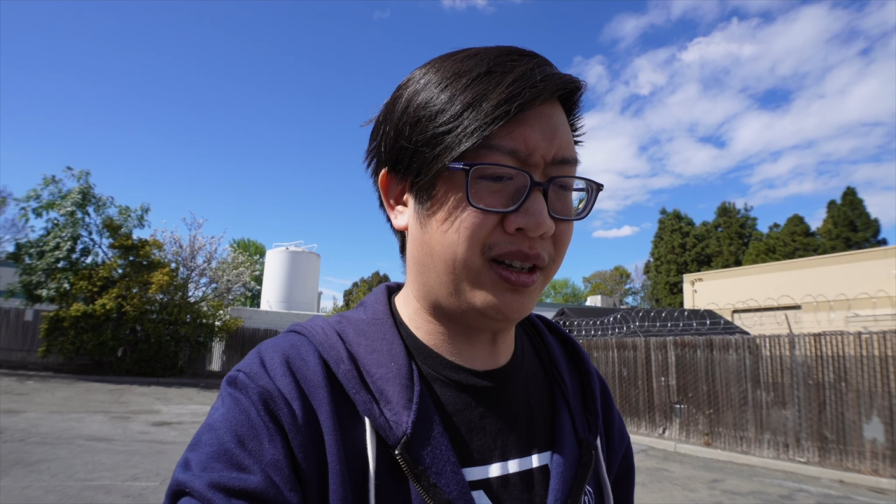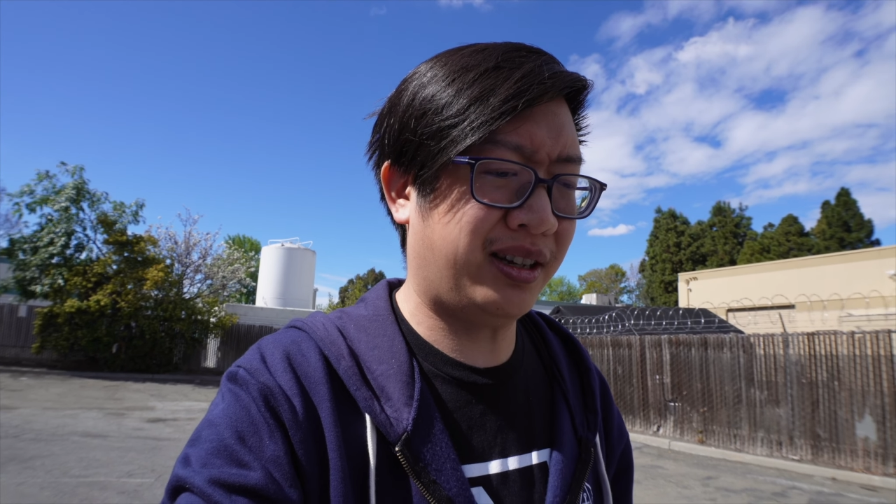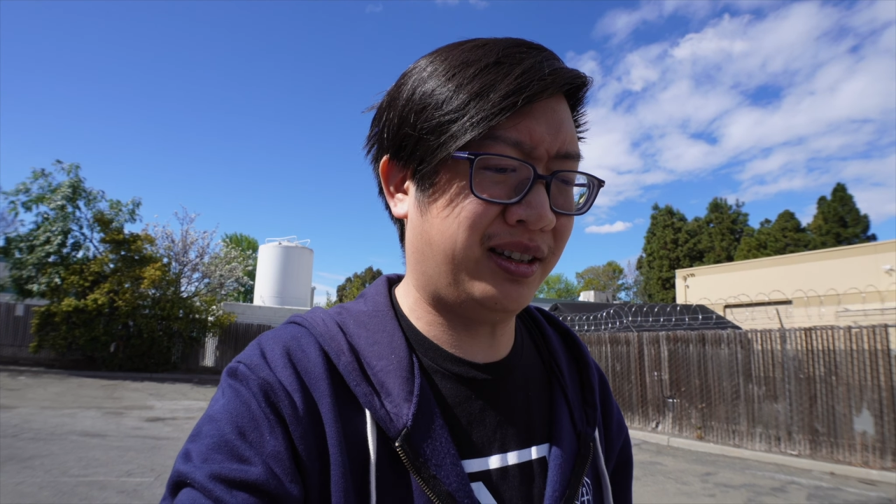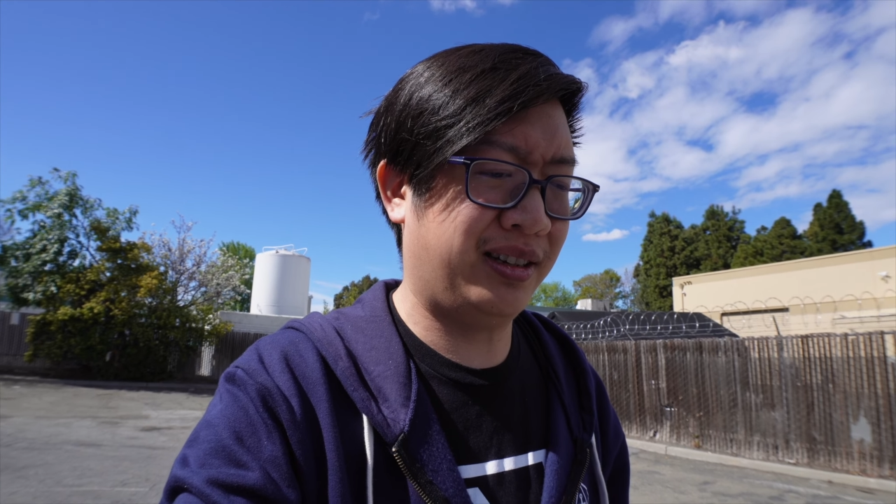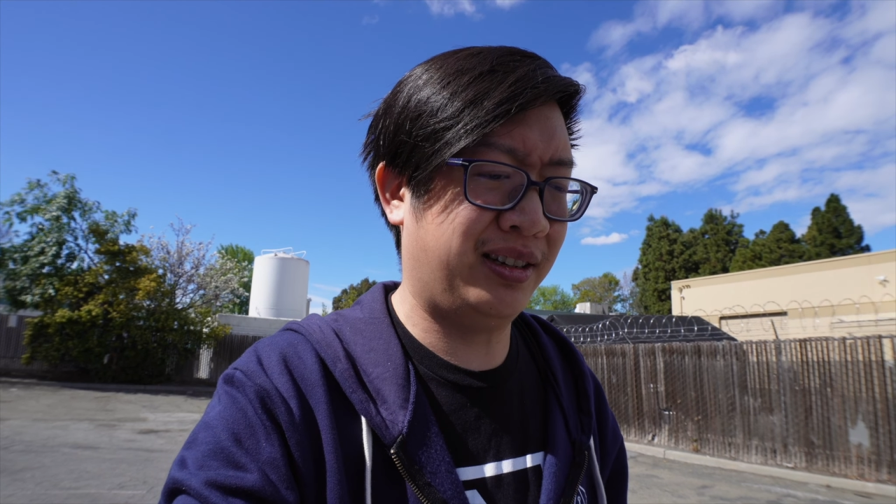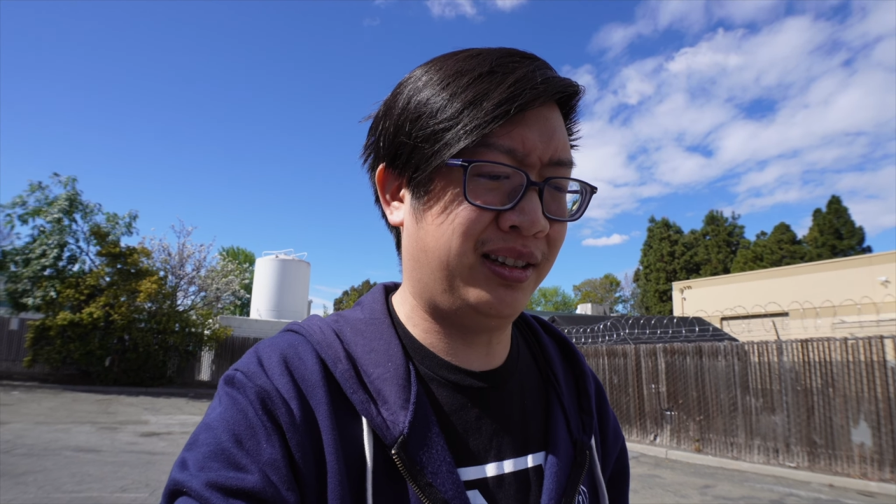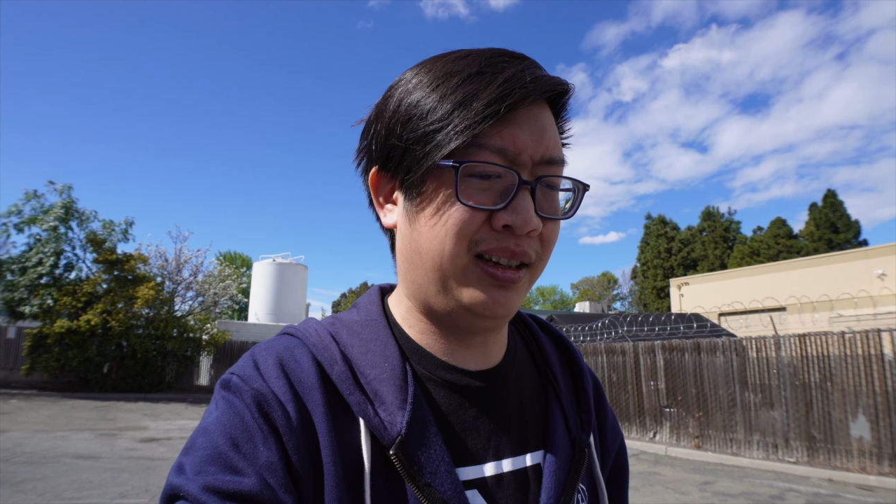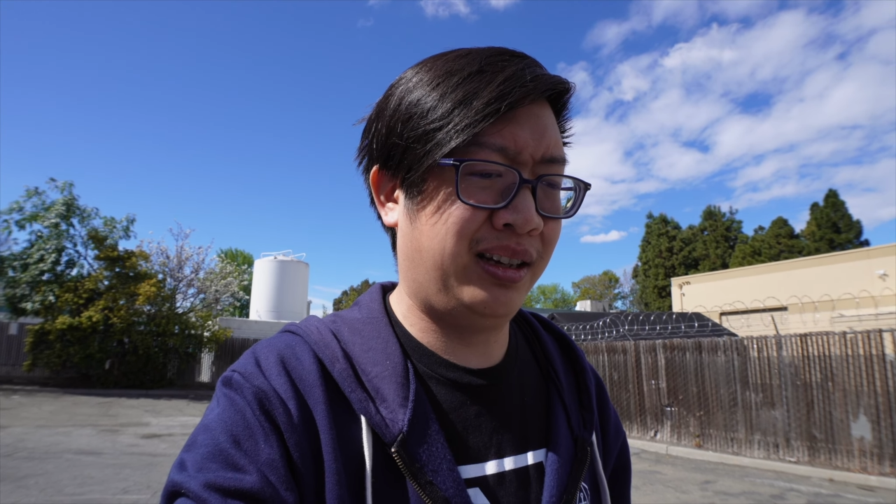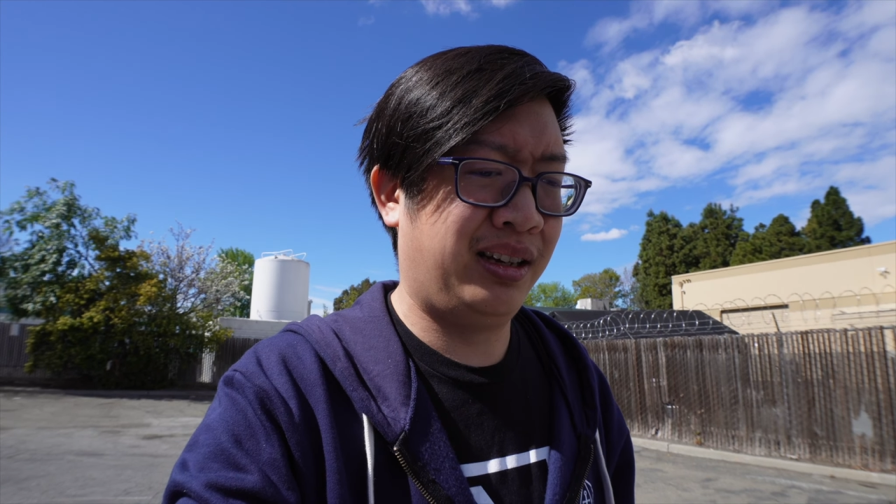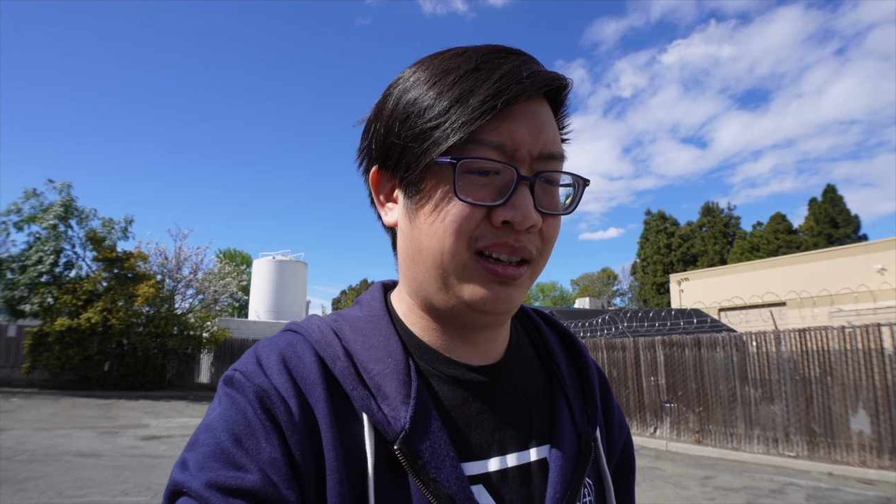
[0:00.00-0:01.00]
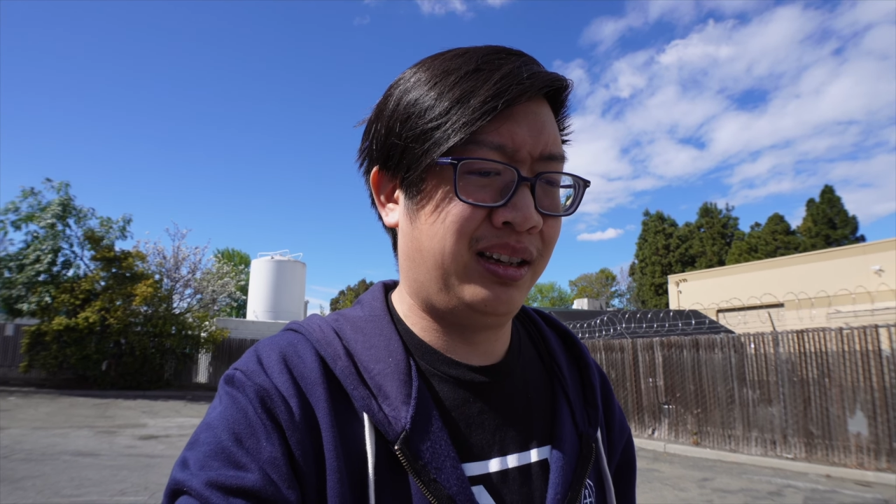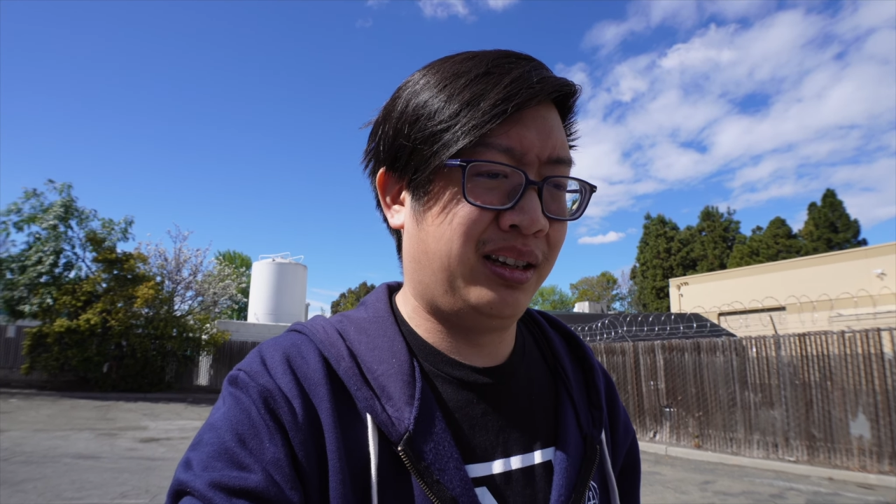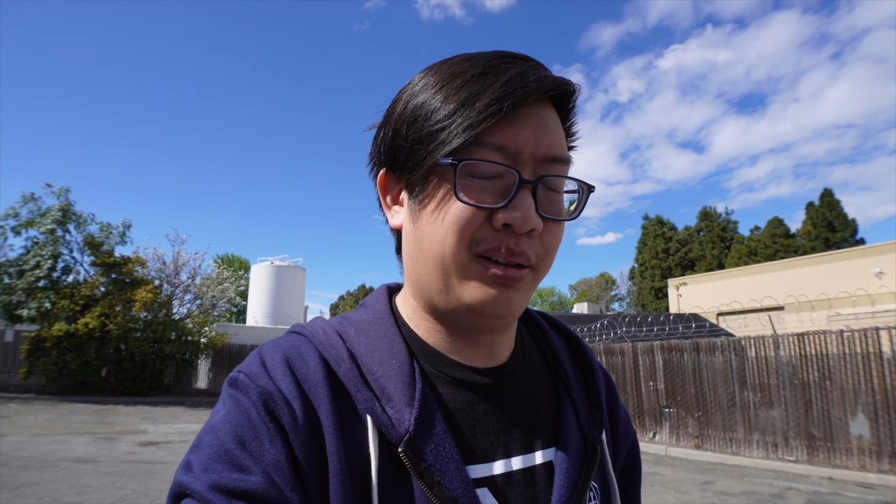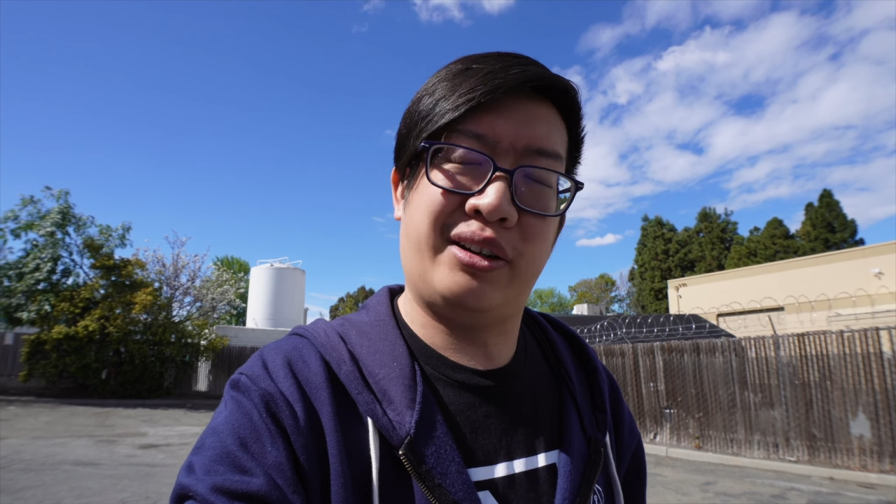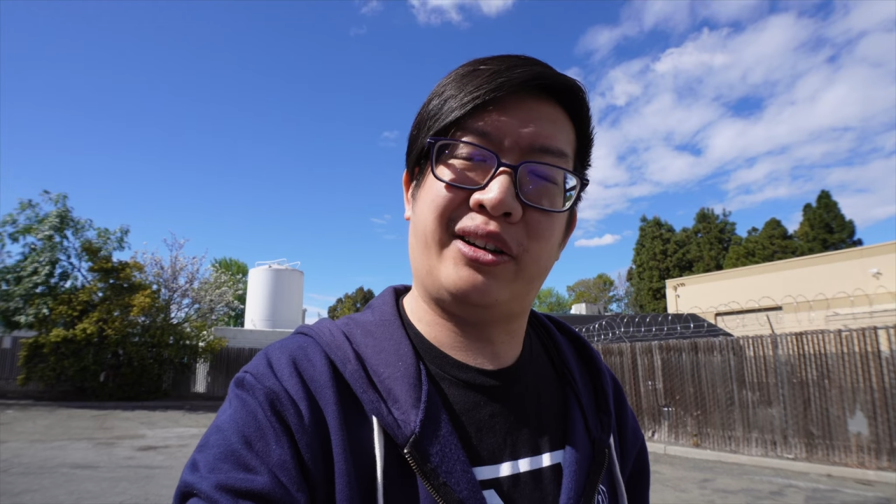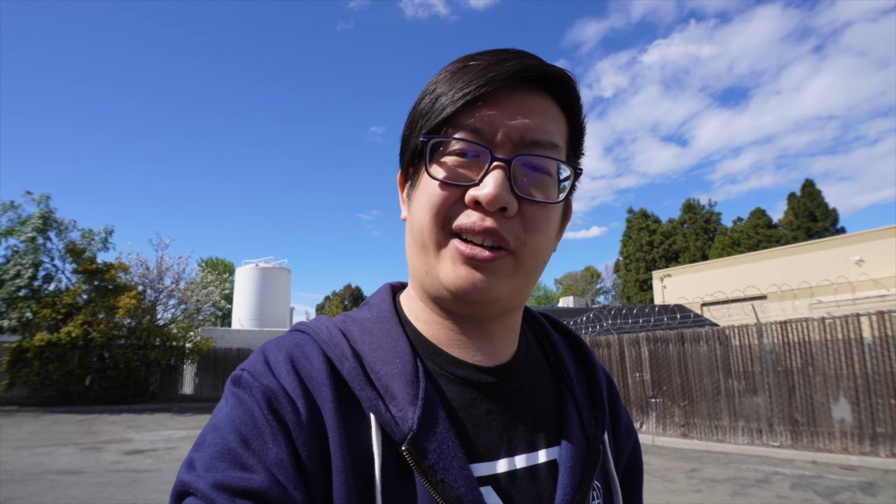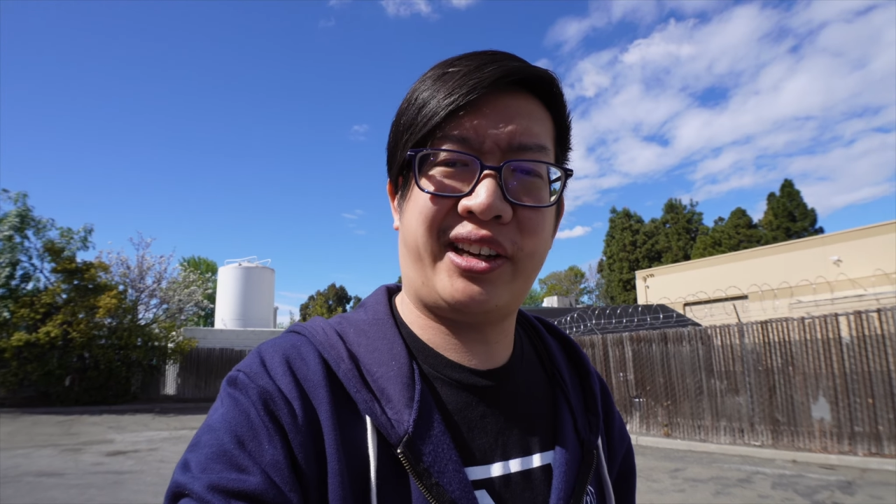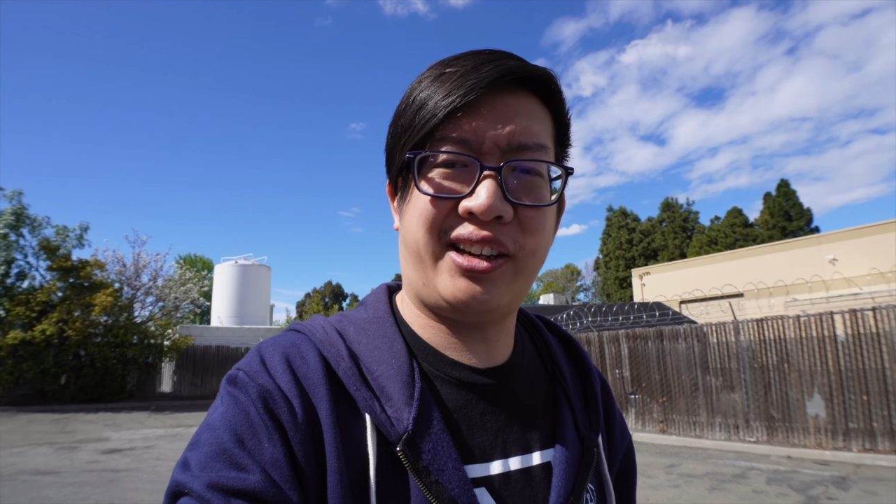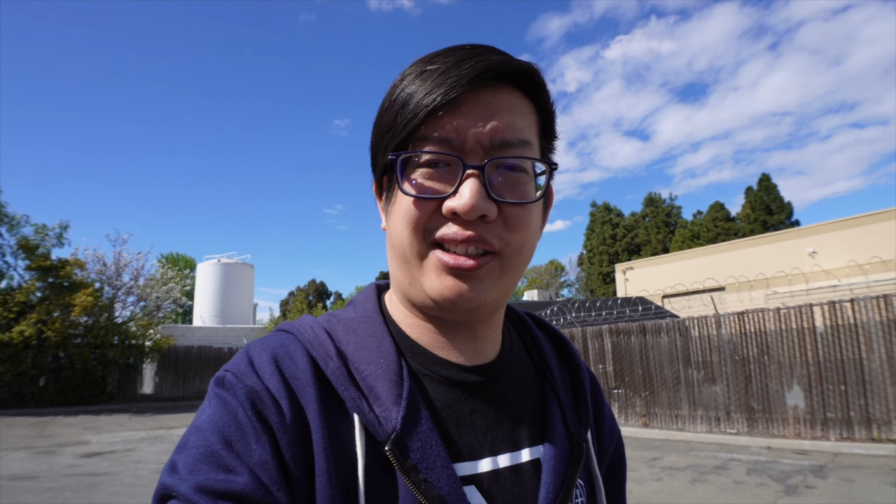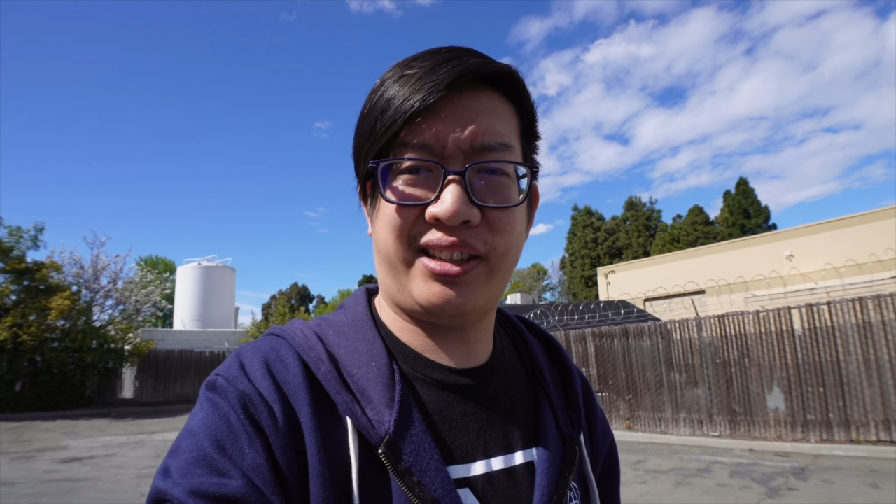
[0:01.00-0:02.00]
All right,
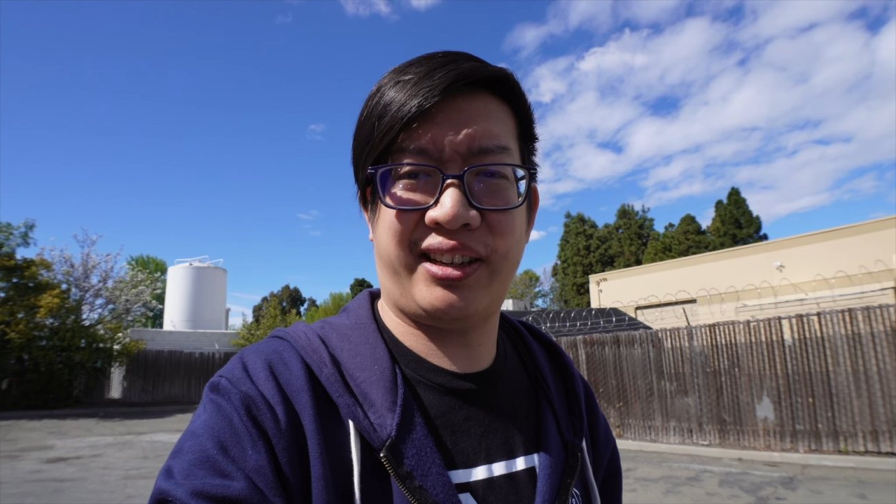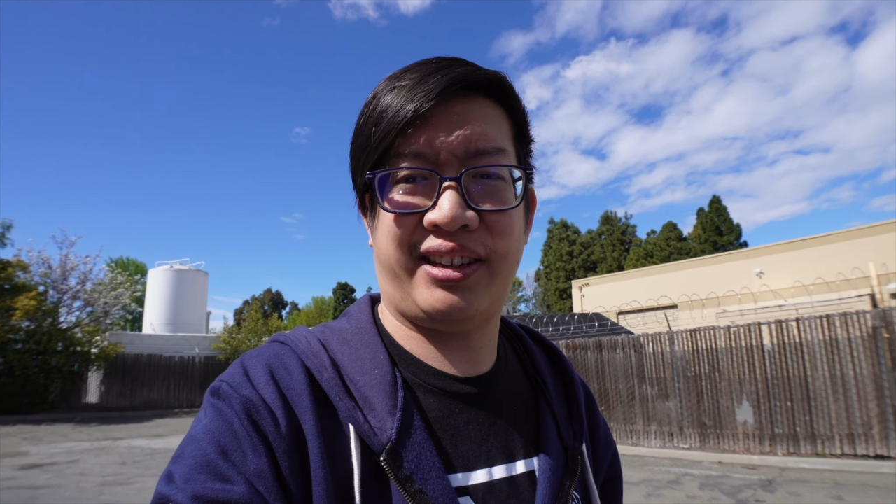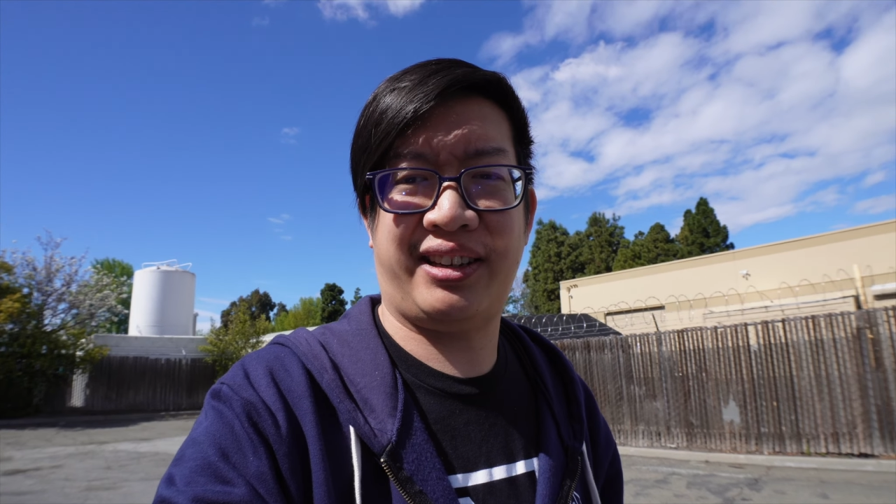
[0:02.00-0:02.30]
guys.